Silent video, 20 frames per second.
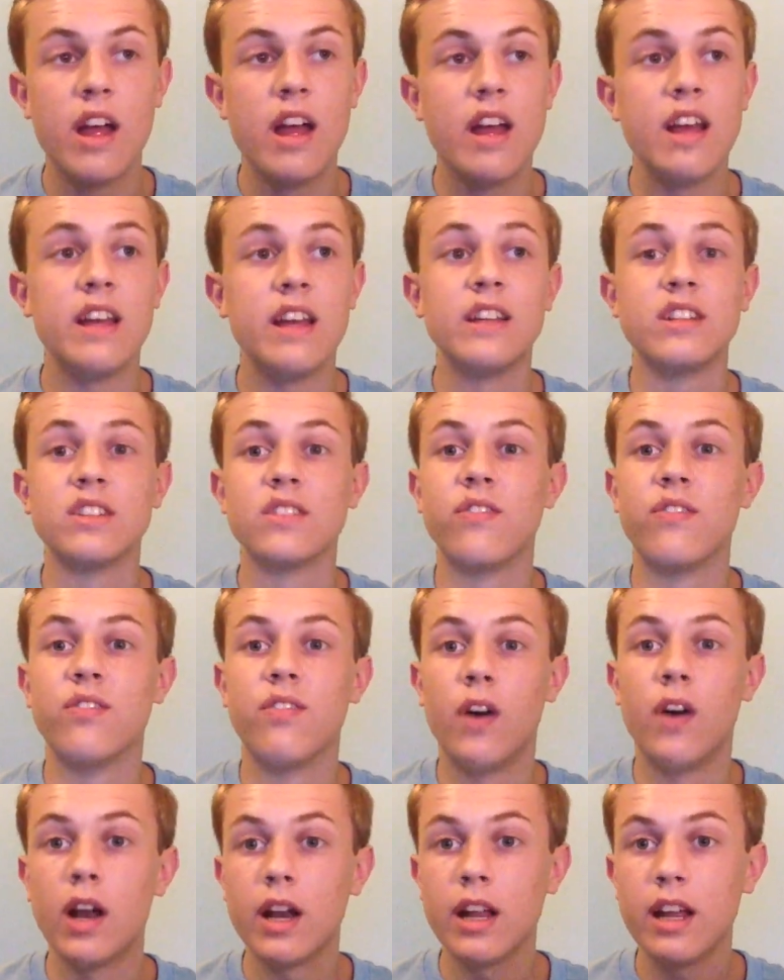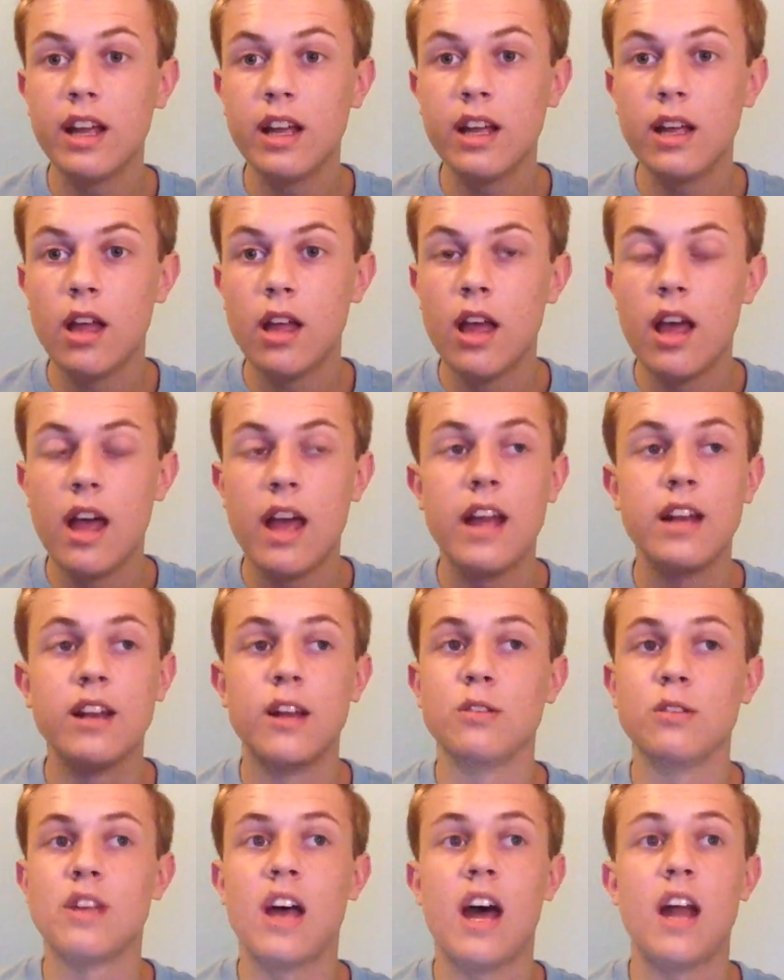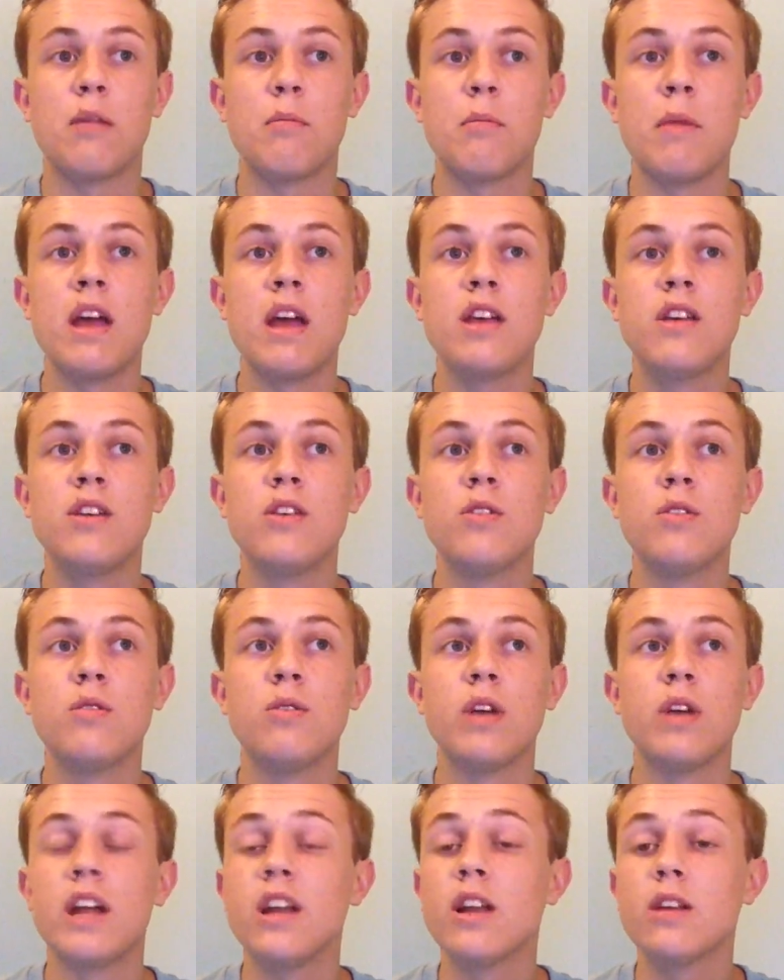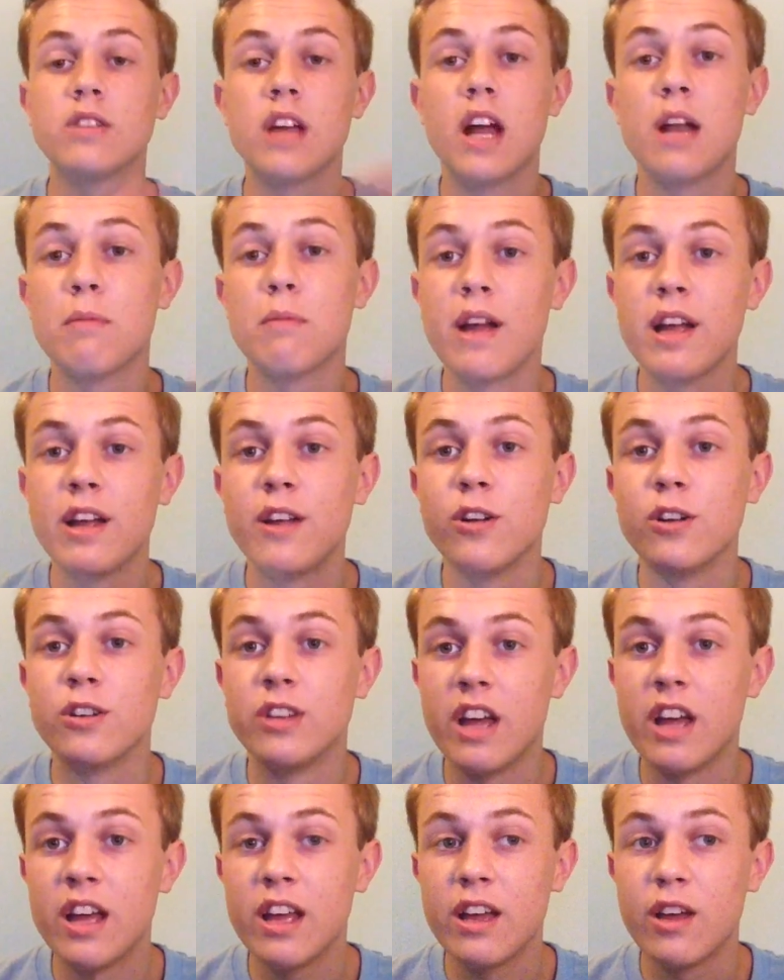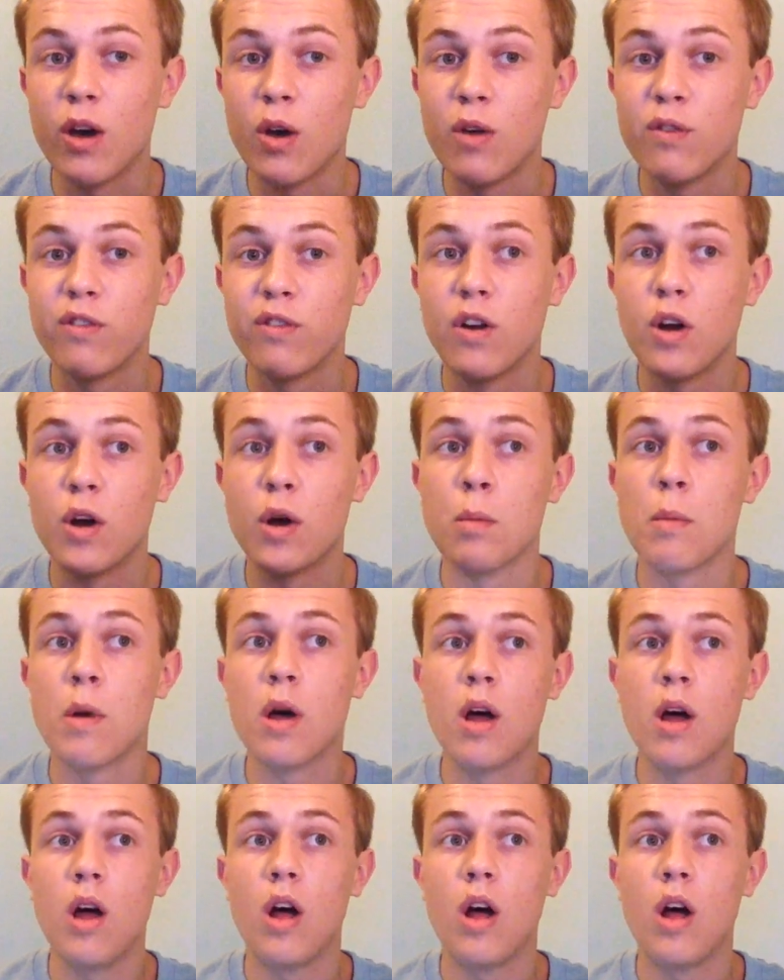he's funny, he knows how to make you he knows how to make your day go from